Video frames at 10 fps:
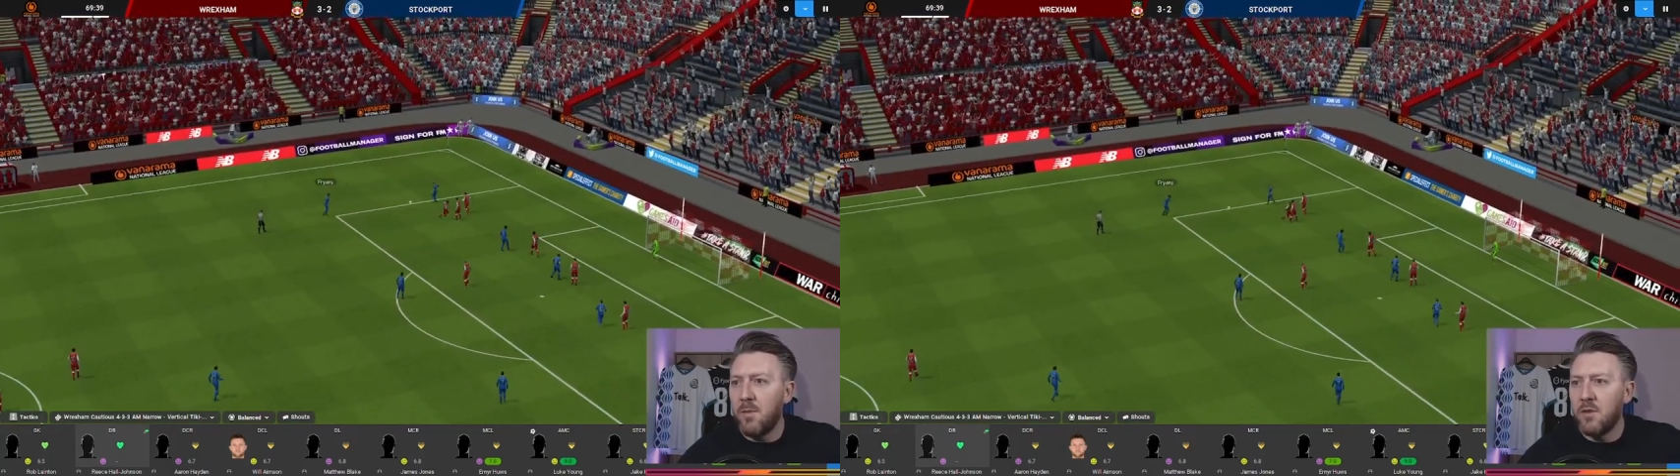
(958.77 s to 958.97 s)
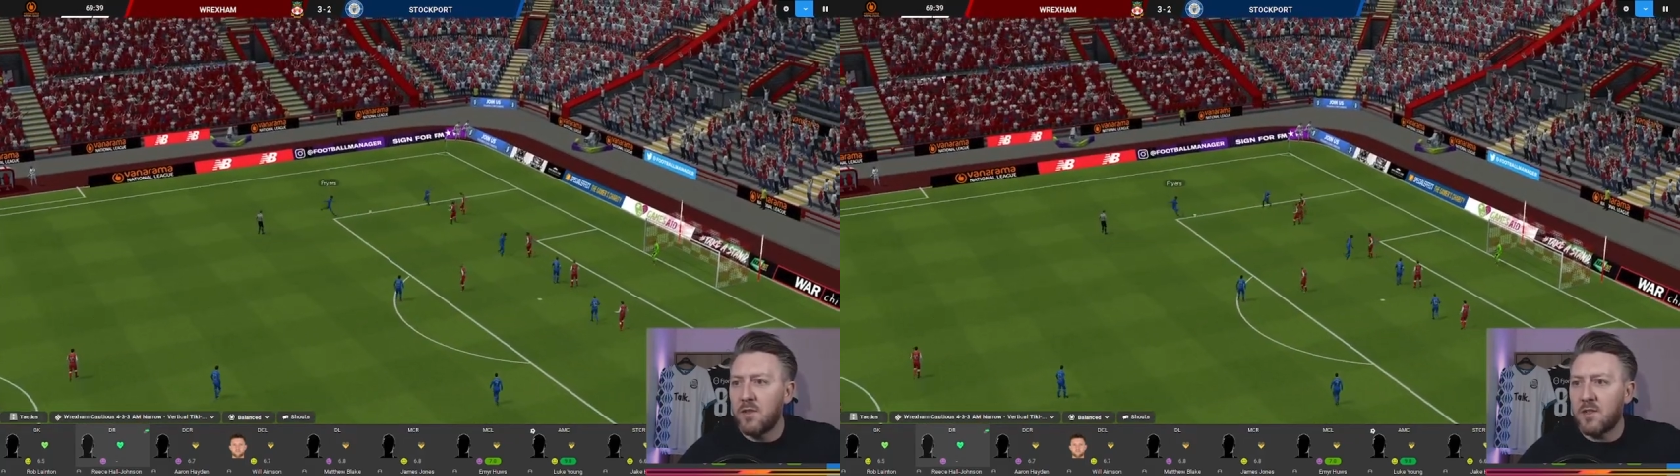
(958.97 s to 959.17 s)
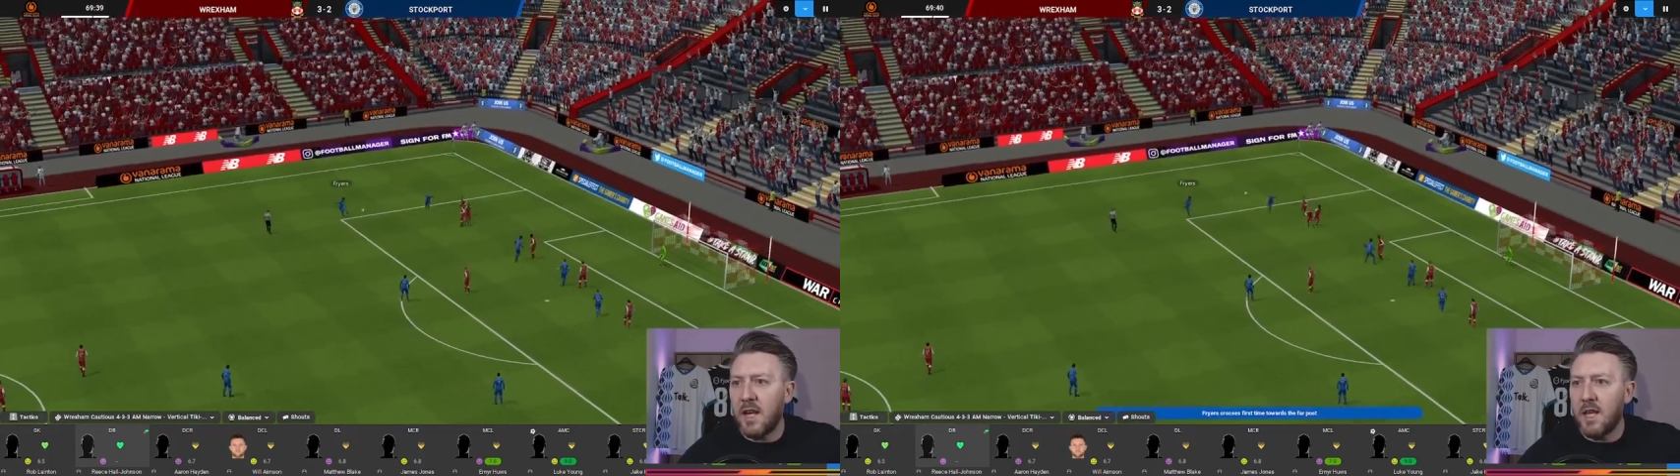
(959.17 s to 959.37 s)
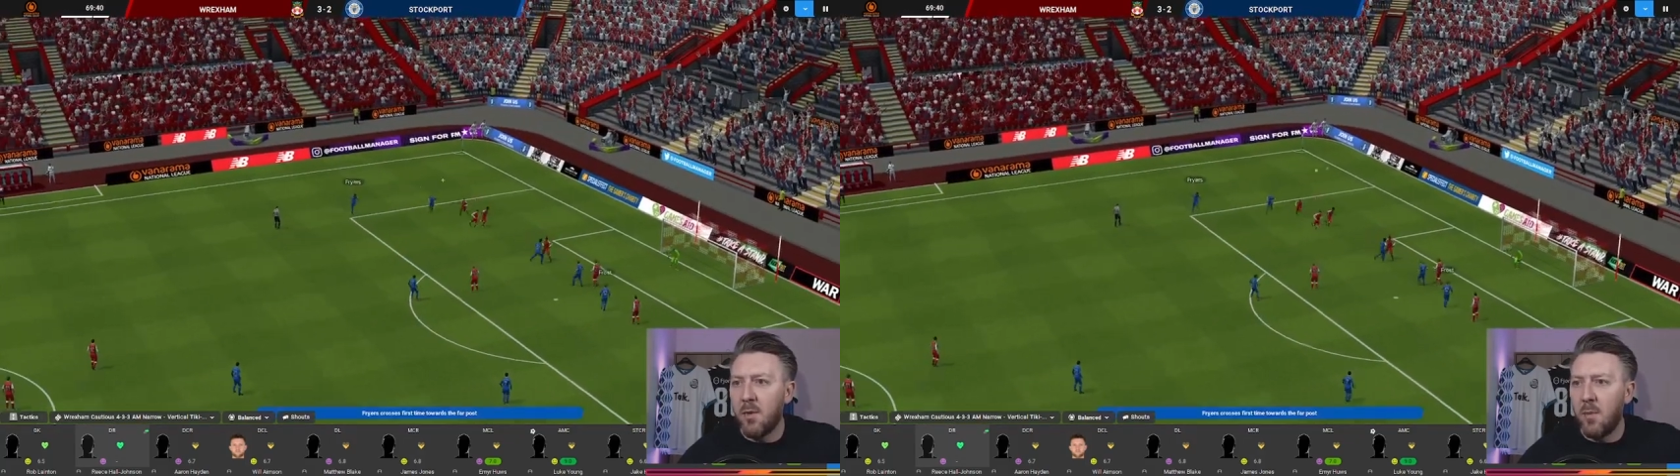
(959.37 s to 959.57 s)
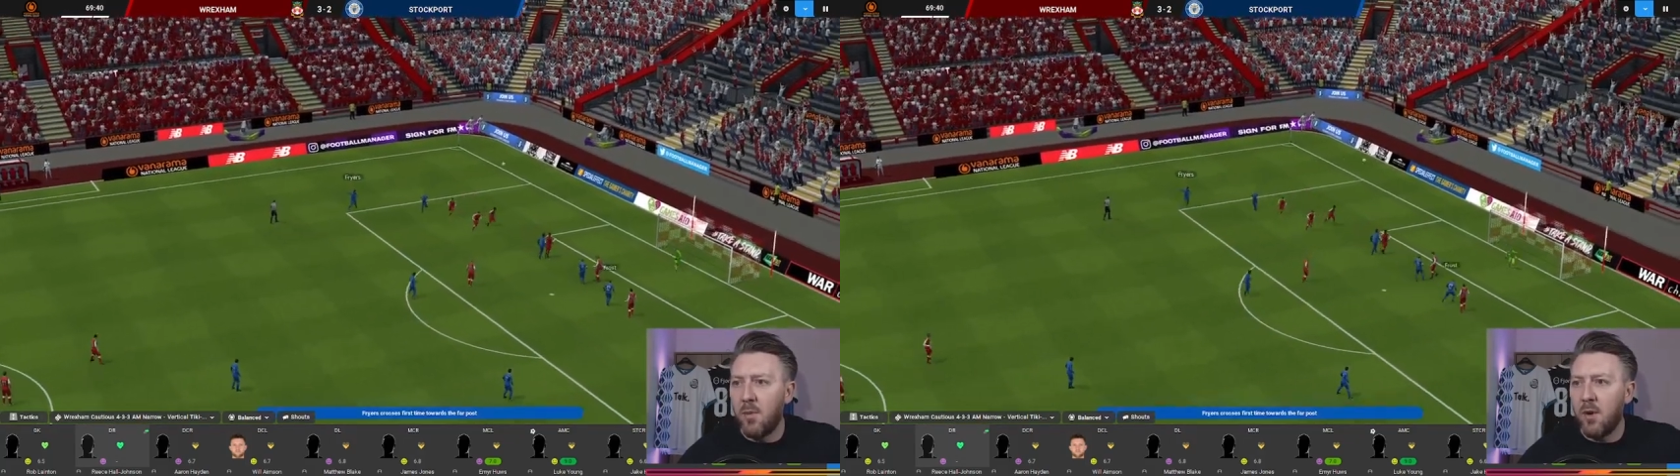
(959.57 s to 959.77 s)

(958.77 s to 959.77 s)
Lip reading: Munts, stand them up,